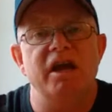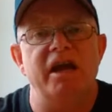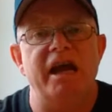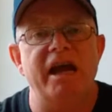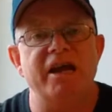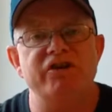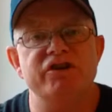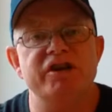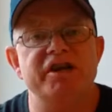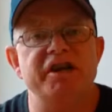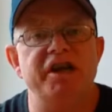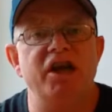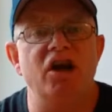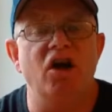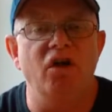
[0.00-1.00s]
and you're going to
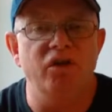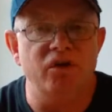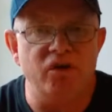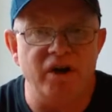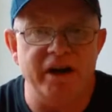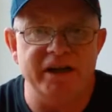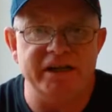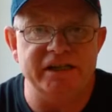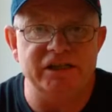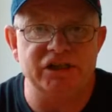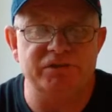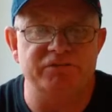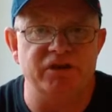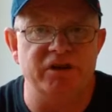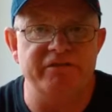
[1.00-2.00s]
get all the credits
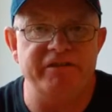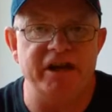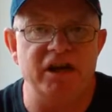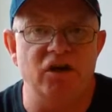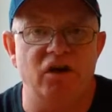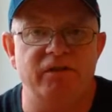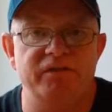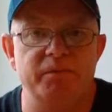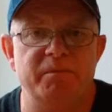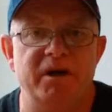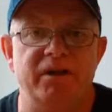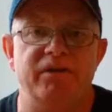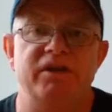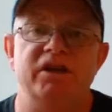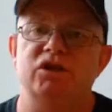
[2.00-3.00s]
for the video of the month.